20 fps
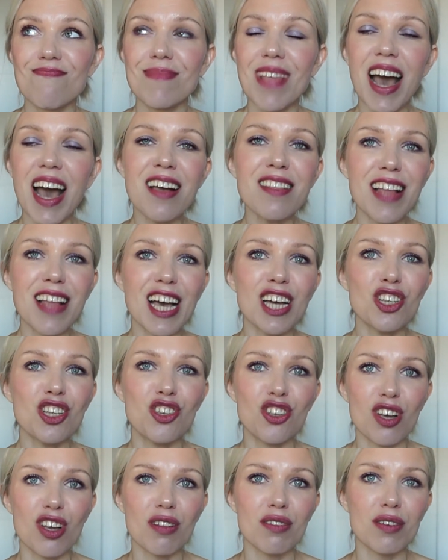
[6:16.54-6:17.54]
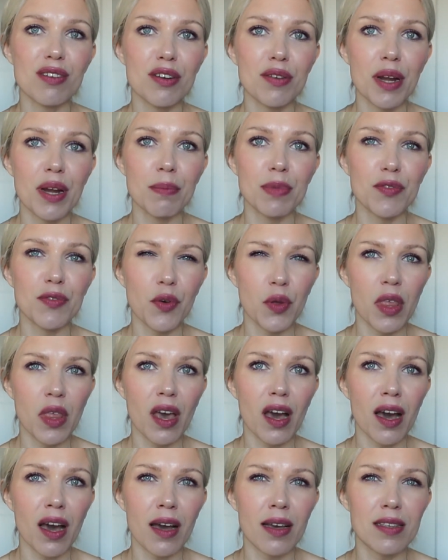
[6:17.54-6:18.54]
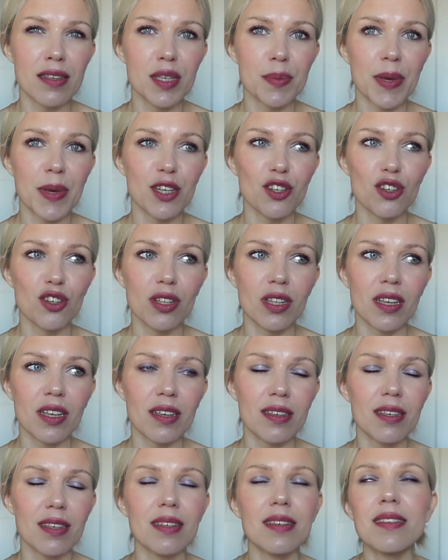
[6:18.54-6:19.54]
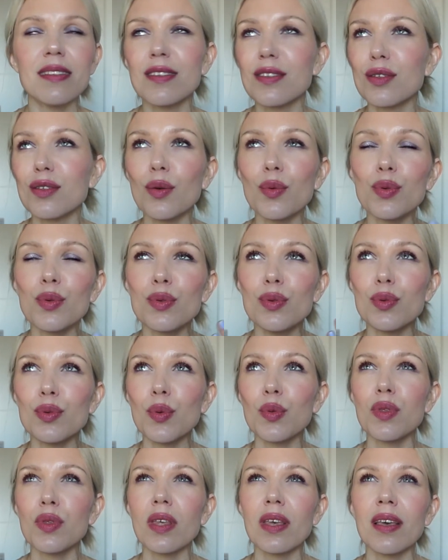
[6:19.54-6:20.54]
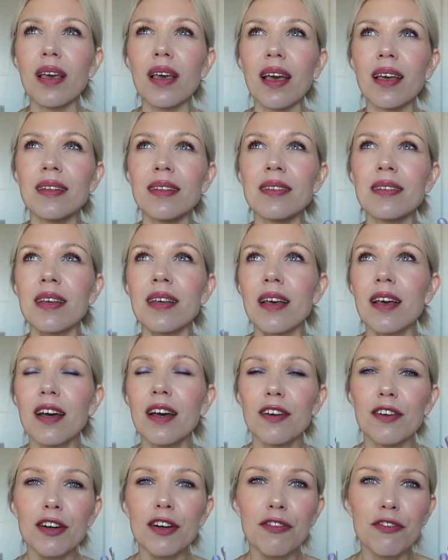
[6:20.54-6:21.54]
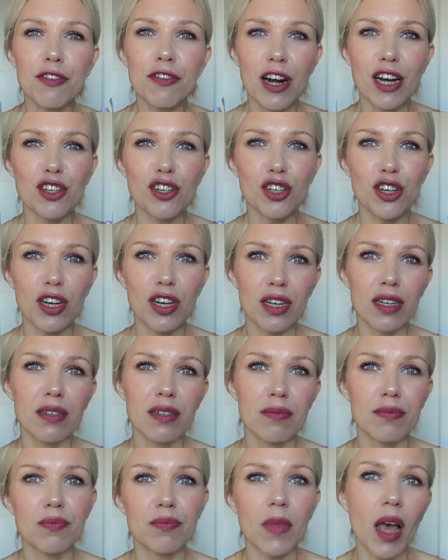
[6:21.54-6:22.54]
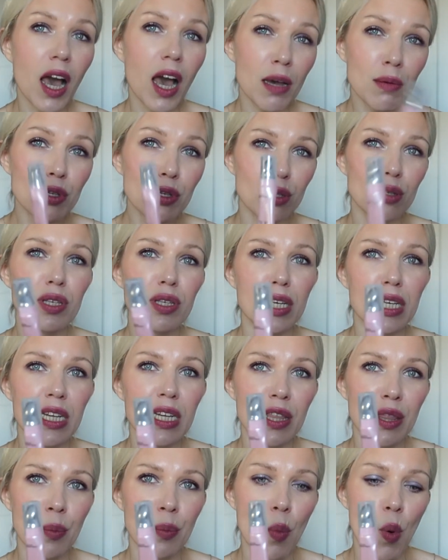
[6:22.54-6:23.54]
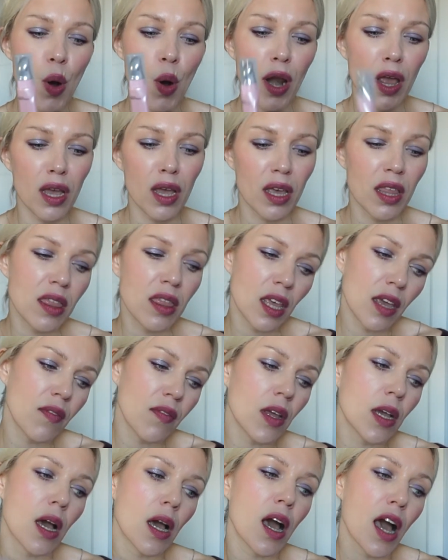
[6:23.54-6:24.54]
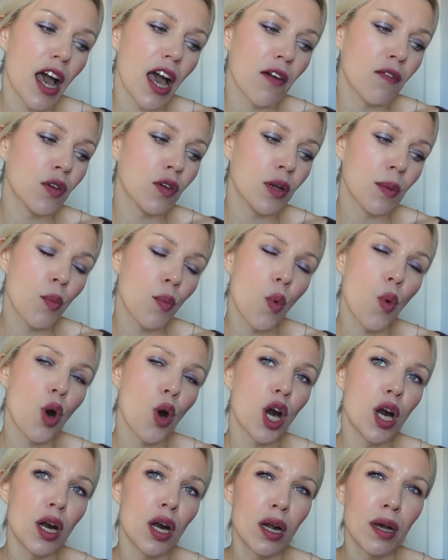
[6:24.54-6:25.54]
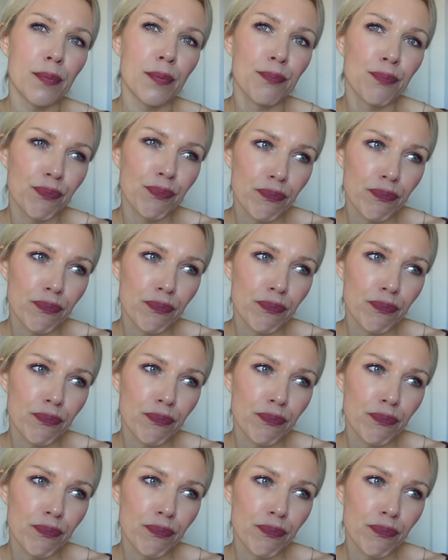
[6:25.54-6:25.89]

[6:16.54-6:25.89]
I like gel creams for the eye especially. It's so soothing and refreshing. I'm using it in the morning. In the evening, I have on a more